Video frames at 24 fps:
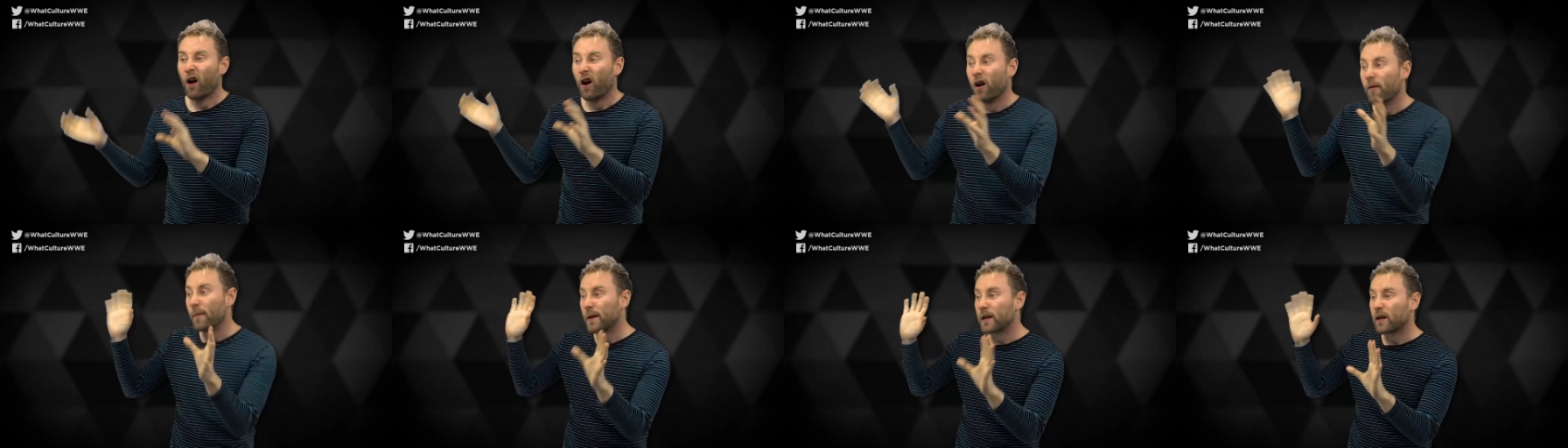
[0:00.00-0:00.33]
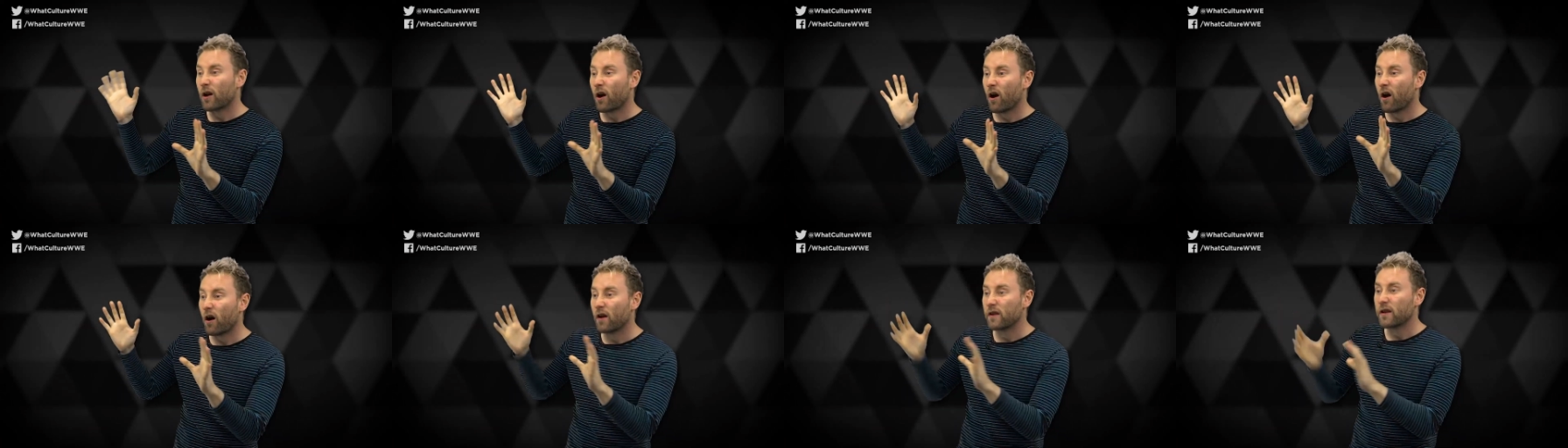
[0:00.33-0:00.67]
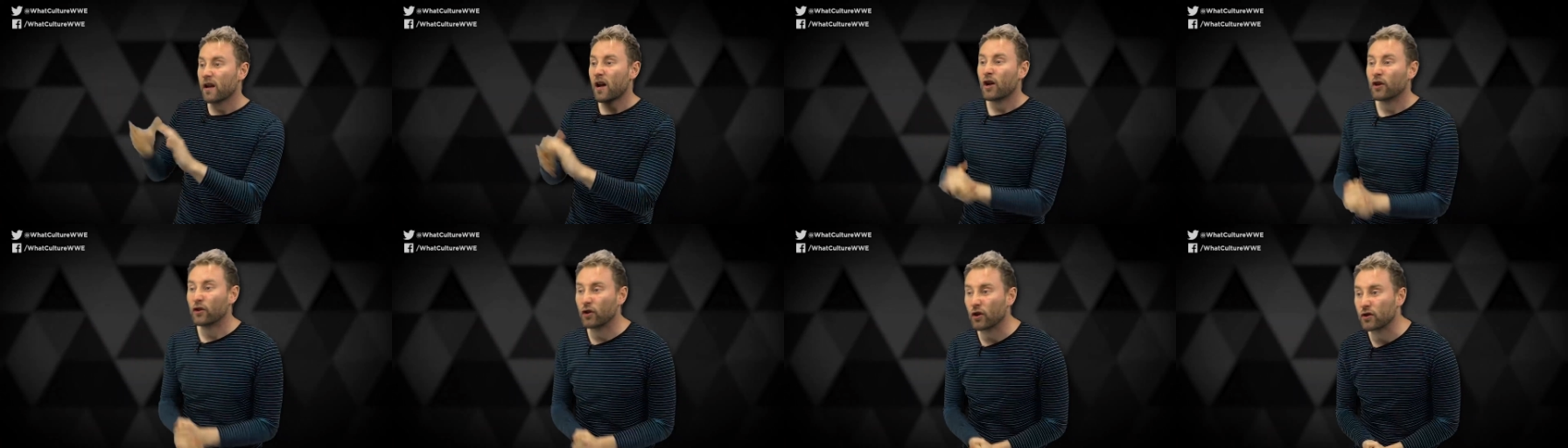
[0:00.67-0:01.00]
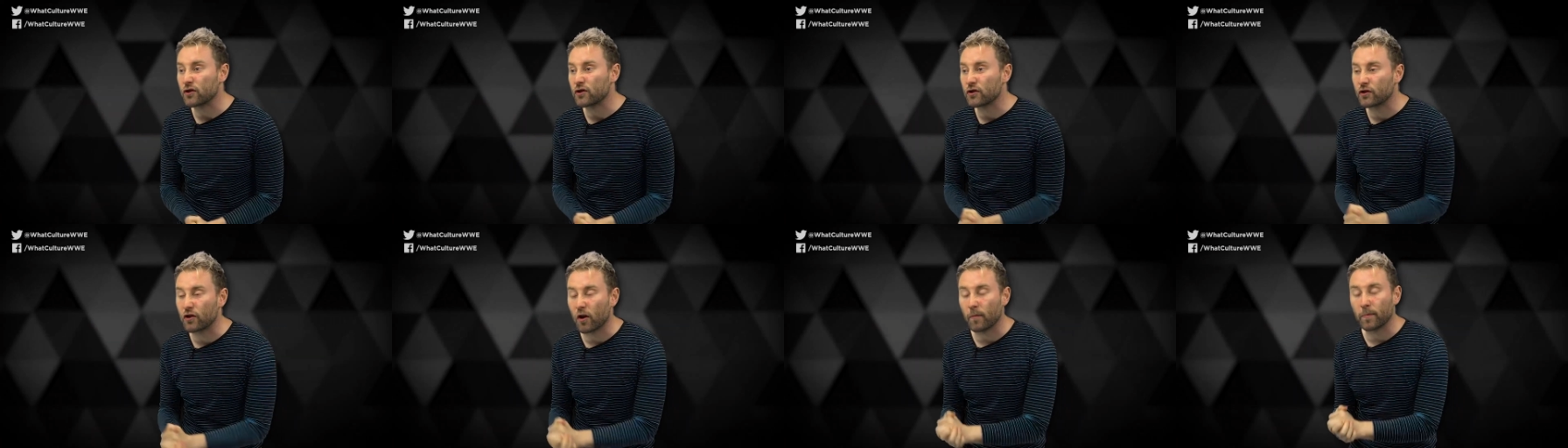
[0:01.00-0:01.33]
oh my god,
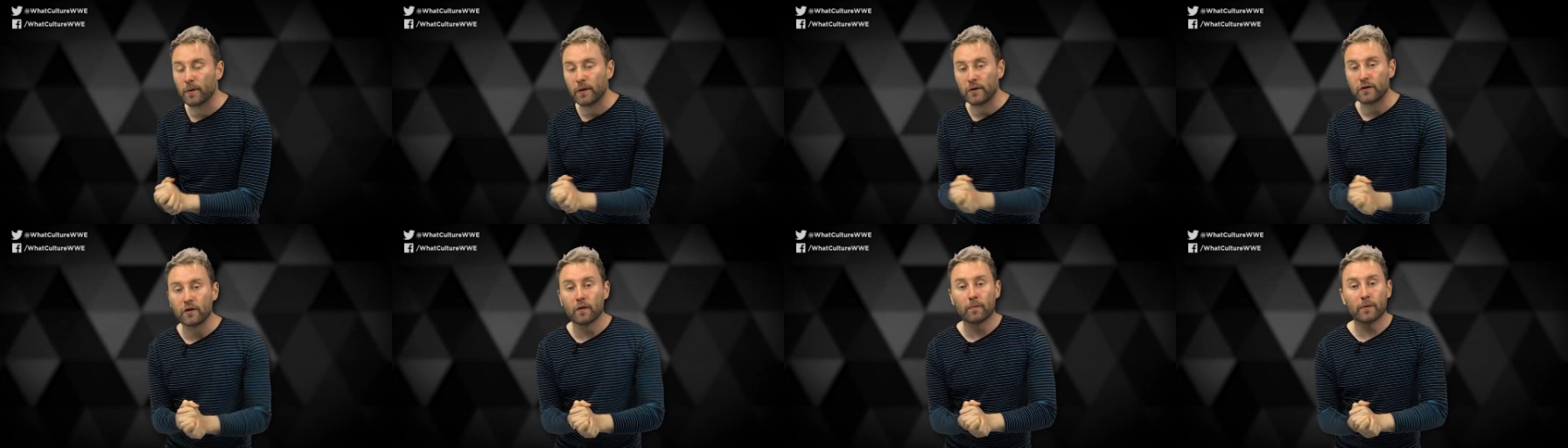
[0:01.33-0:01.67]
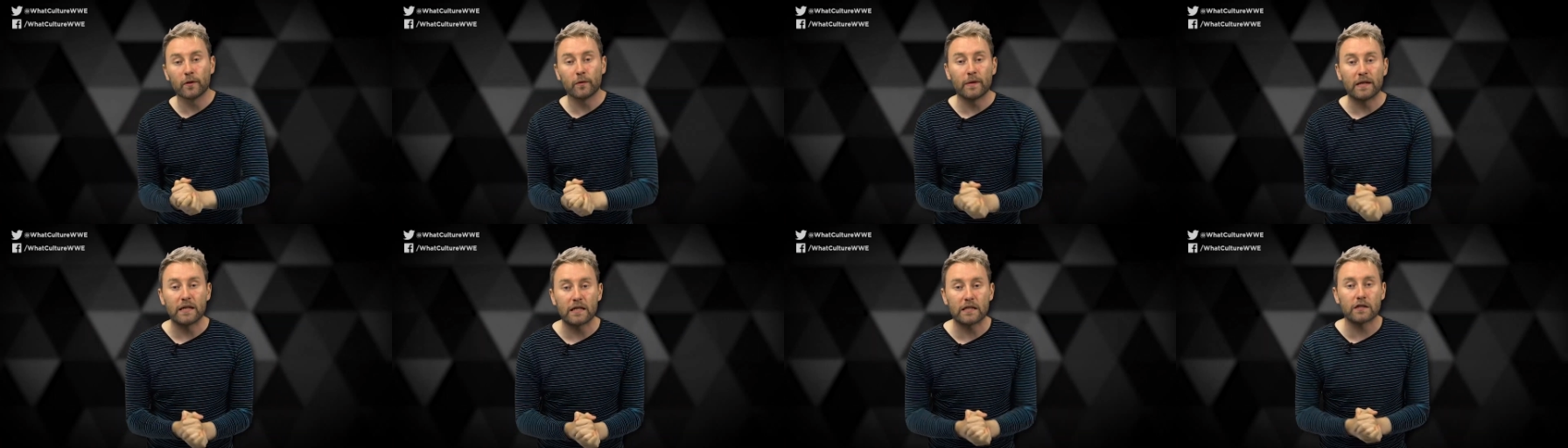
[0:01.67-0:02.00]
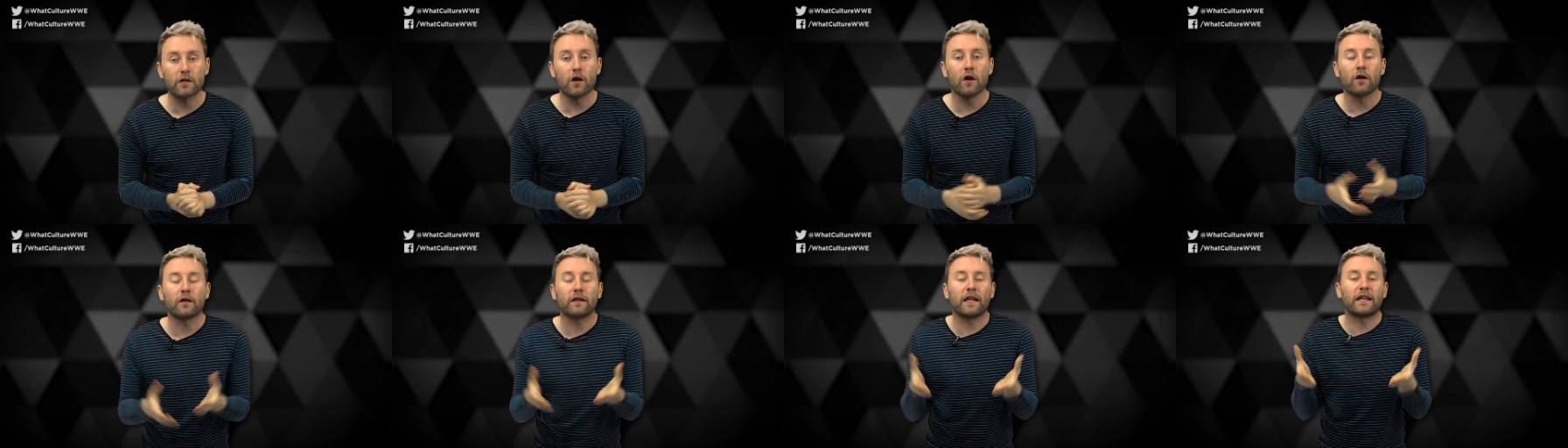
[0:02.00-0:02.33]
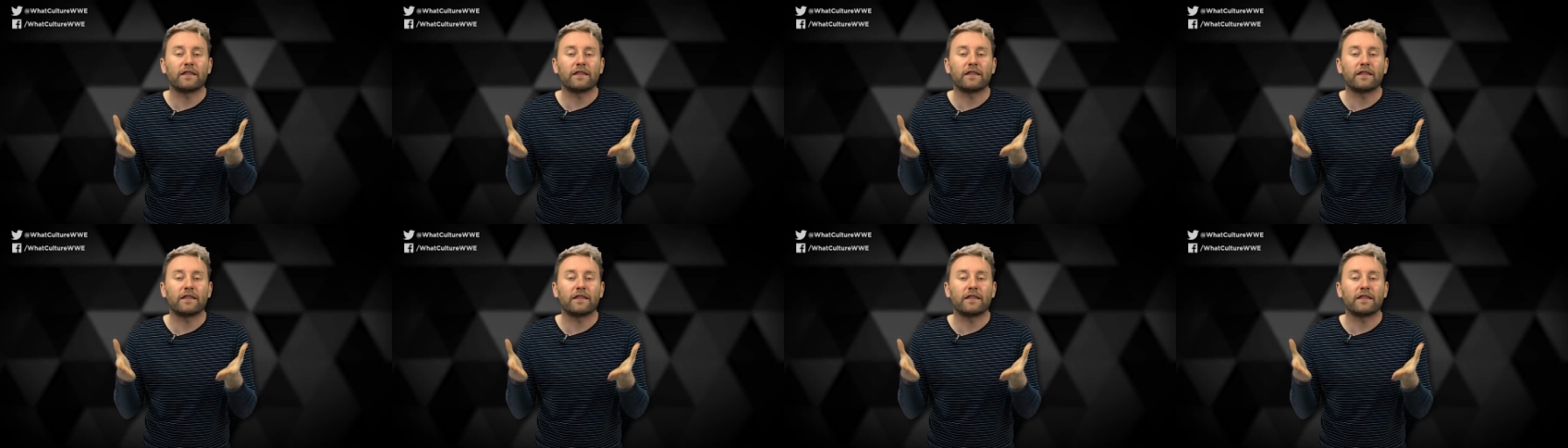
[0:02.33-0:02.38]
doesn't WWE suck?